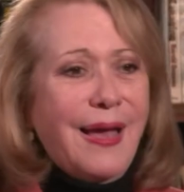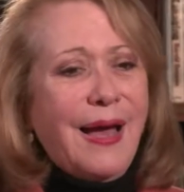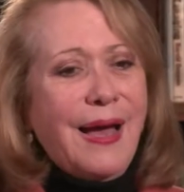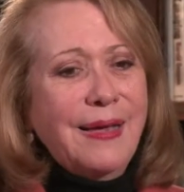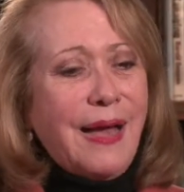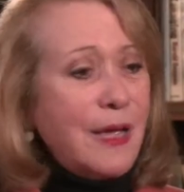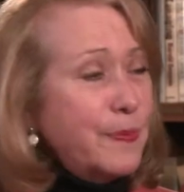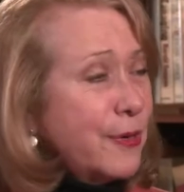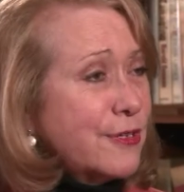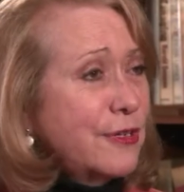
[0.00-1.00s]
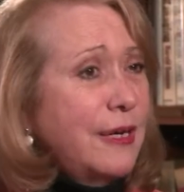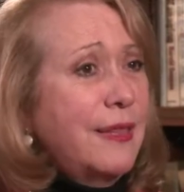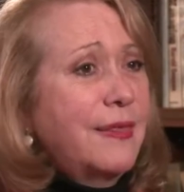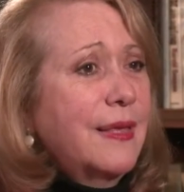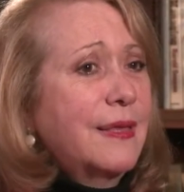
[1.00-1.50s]
I personally
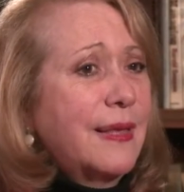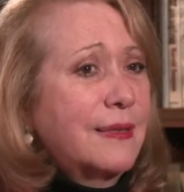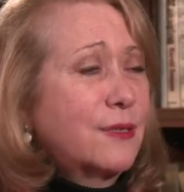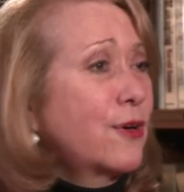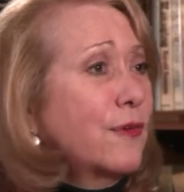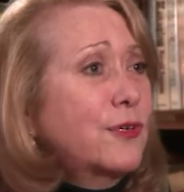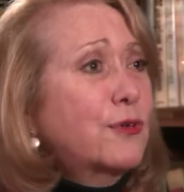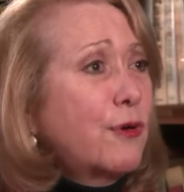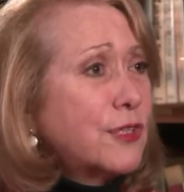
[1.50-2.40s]
think that the Coffee Growers